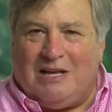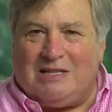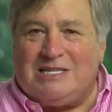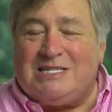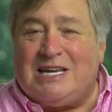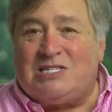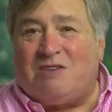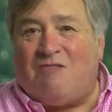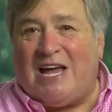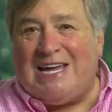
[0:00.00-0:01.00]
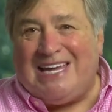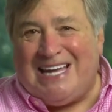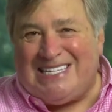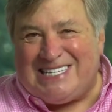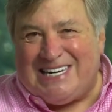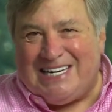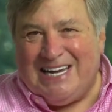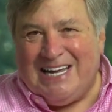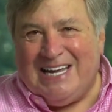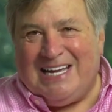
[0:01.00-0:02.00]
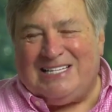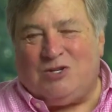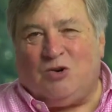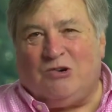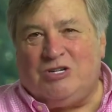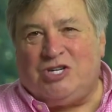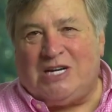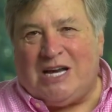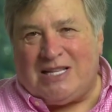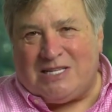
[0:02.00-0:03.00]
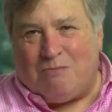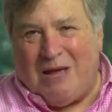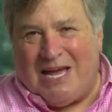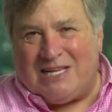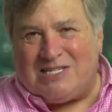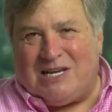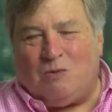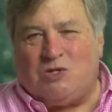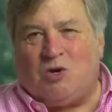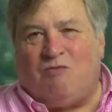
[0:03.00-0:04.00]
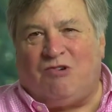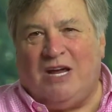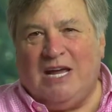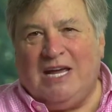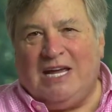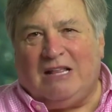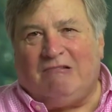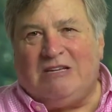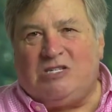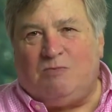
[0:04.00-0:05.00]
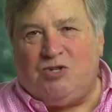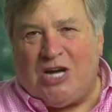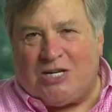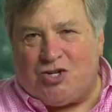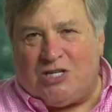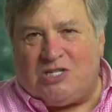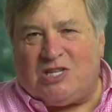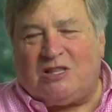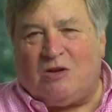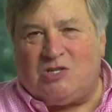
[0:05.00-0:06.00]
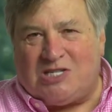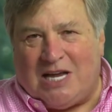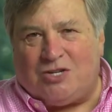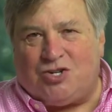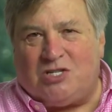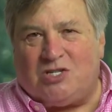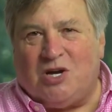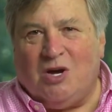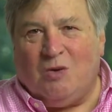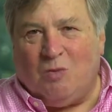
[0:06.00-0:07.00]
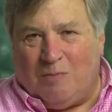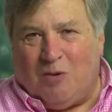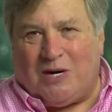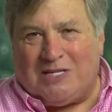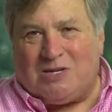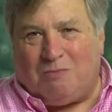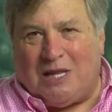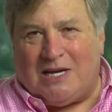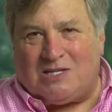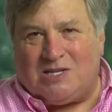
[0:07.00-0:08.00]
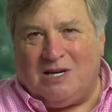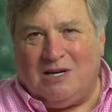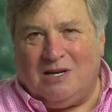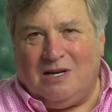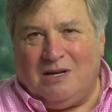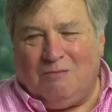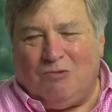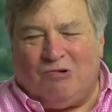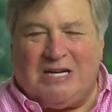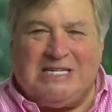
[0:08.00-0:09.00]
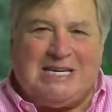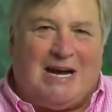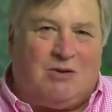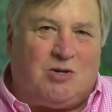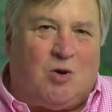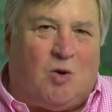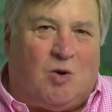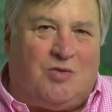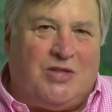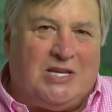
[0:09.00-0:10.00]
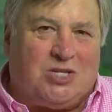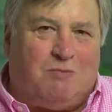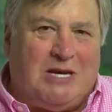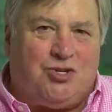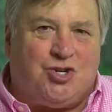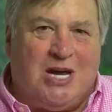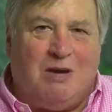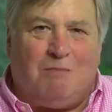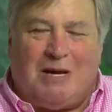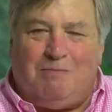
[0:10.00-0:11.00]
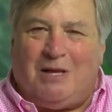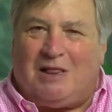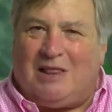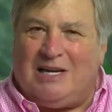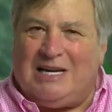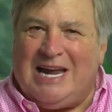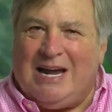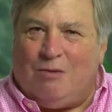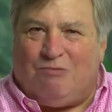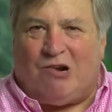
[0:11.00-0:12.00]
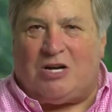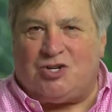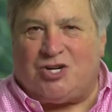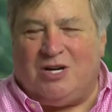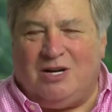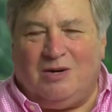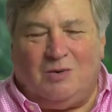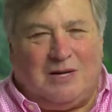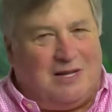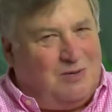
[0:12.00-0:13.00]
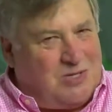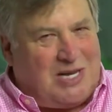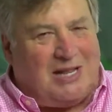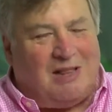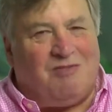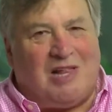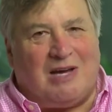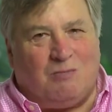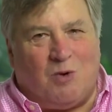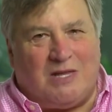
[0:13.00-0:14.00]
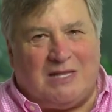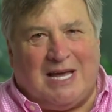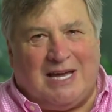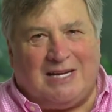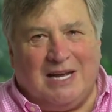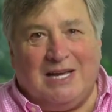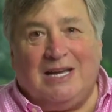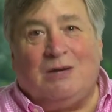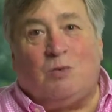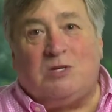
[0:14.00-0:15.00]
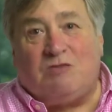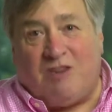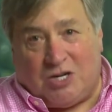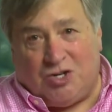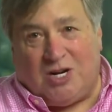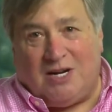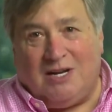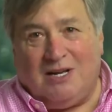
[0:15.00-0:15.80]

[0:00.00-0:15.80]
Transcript: Hill to testify against it and to urge it not to pass, and it was over Hillary's objections that those sanctions were put into place. Maureen Dowd called the speech by Bill Clinton airbrushed. Well, it was a hell of a lot more than that. It was fiction.